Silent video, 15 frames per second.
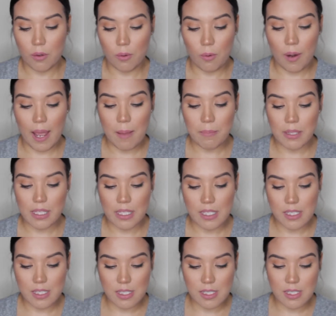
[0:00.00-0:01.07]
grabbed
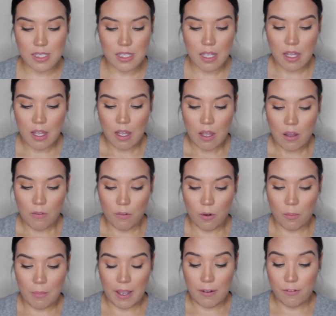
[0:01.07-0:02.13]
this
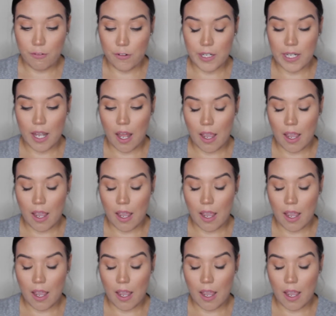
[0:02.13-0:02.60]
for my free